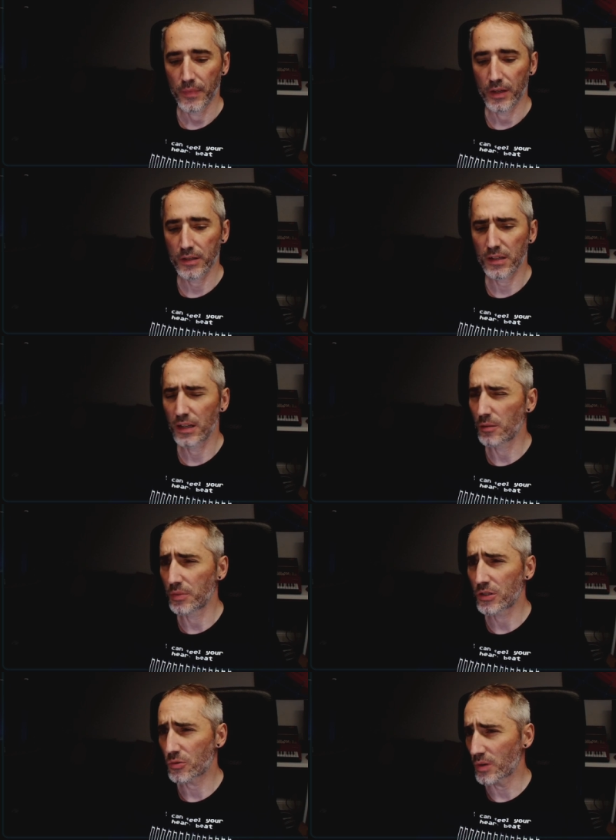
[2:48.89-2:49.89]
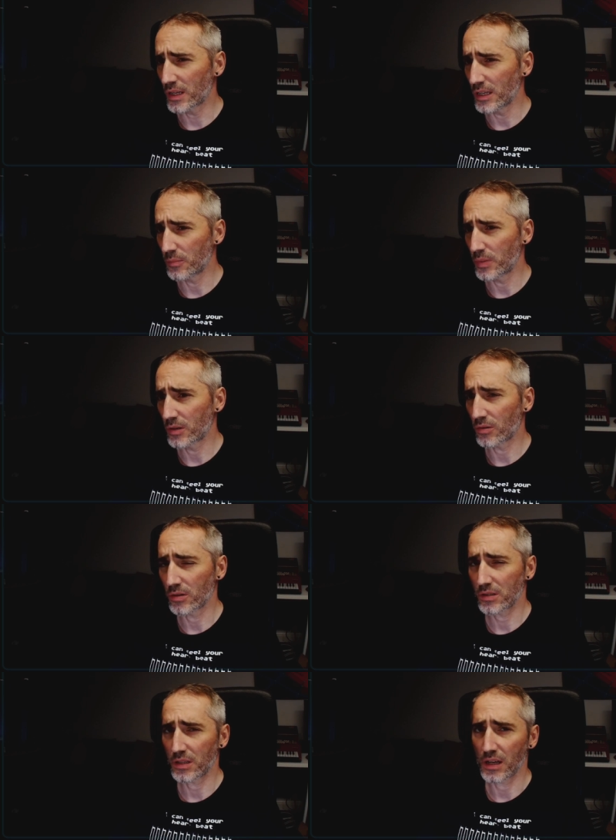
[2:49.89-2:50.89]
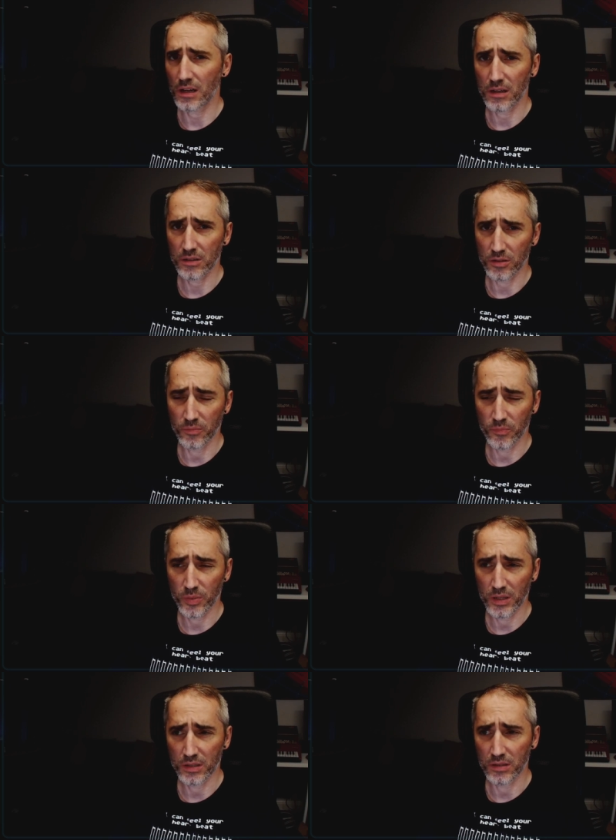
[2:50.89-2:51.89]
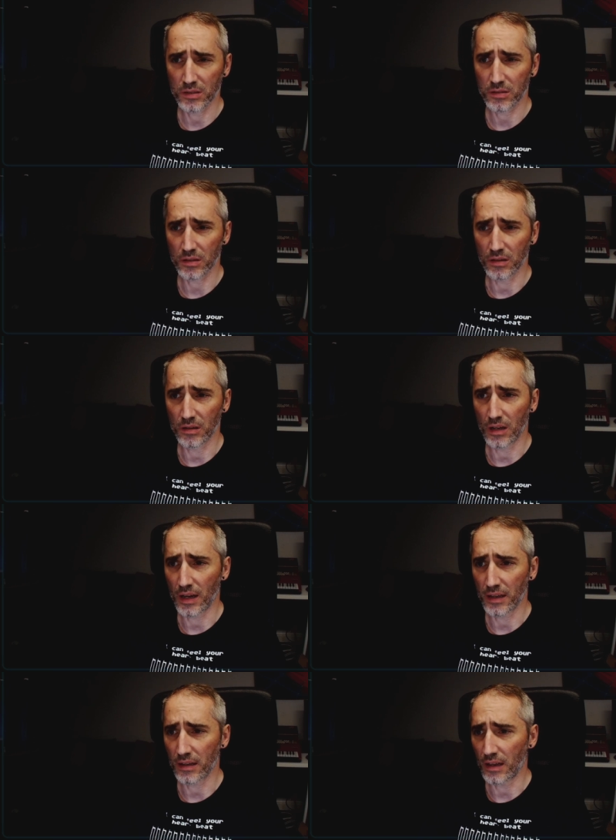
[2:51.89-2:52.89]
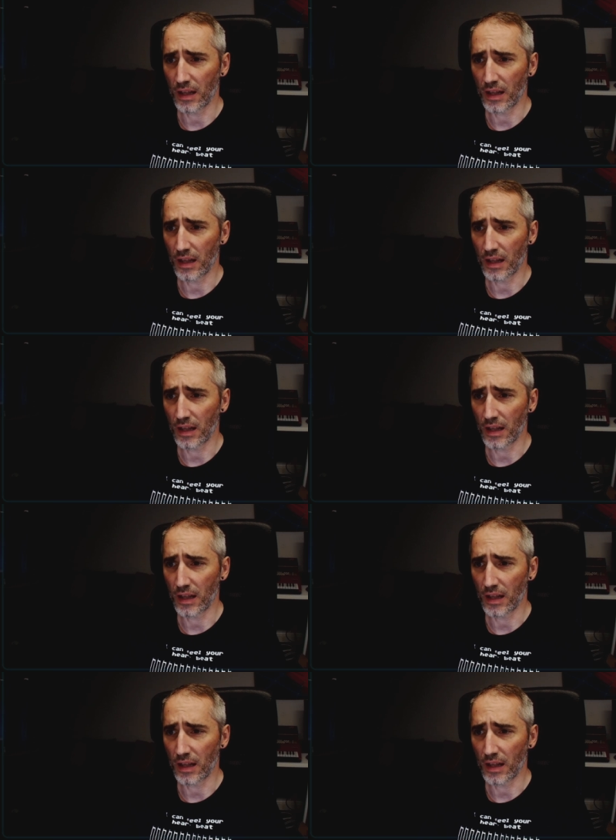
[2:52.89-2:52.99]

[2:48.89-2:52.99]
It is a little bit tricky because there are some pieces uh, like uh,